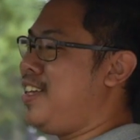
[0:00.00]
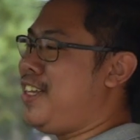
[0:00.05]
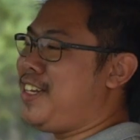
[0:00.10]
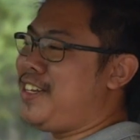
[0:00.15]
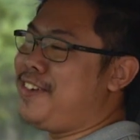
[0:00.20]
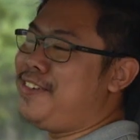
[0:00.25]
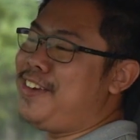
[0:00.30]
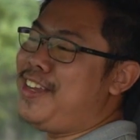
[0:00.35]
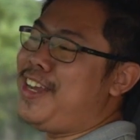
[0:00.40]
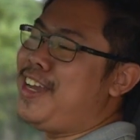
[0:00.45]
it
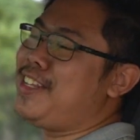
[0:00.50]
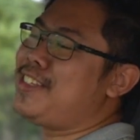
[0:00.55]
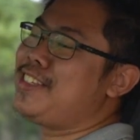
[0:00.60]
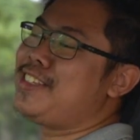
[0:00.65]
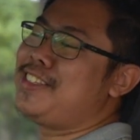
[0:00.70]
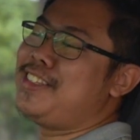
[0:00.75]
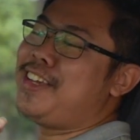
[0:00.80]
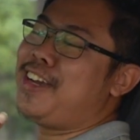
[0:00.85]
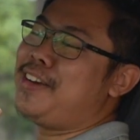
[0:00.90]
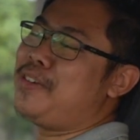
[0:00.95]

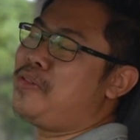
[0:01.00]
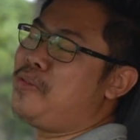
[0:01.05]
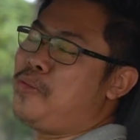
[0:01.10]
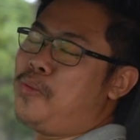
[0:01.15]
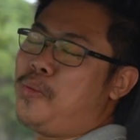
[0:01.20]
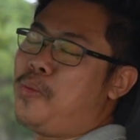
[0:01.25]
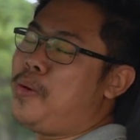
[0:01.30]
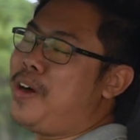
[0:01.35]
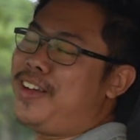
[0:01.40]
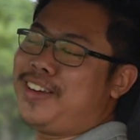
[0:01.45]
creates that
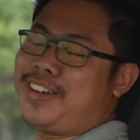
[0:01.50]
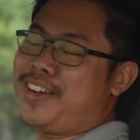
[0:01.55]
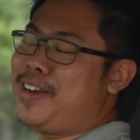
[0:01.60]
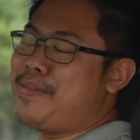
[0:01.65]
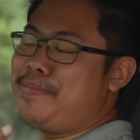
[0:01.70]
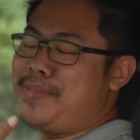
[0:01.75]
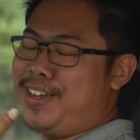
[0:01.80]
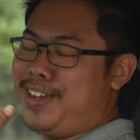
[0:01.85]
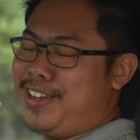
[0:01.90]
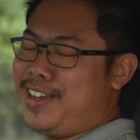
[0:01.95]

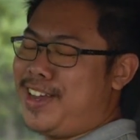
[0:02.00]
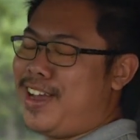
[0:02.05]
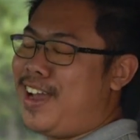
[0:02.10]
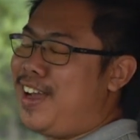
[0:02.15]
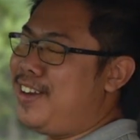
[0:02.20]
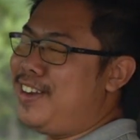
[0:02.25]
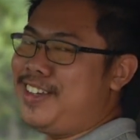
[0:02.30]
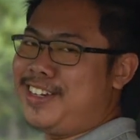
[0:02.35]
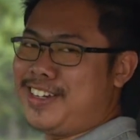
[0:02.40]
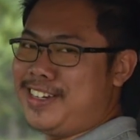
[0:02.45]
welcoming,
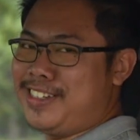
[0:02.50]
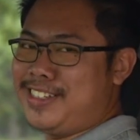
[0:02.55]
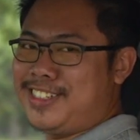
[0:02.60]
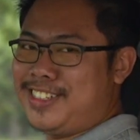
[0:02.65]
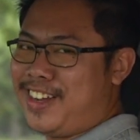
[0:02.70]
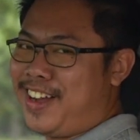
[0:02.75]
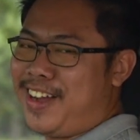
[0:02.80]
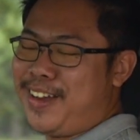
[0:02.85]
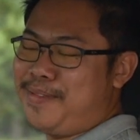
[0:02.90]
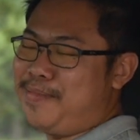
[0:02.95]
elegant
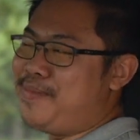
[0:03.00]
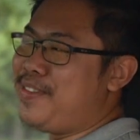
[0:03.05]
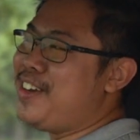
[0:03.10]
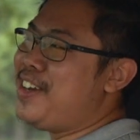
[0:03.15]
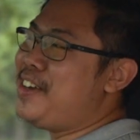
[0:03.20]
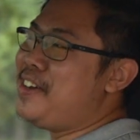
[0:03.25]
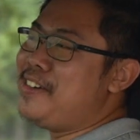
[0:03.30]
charm,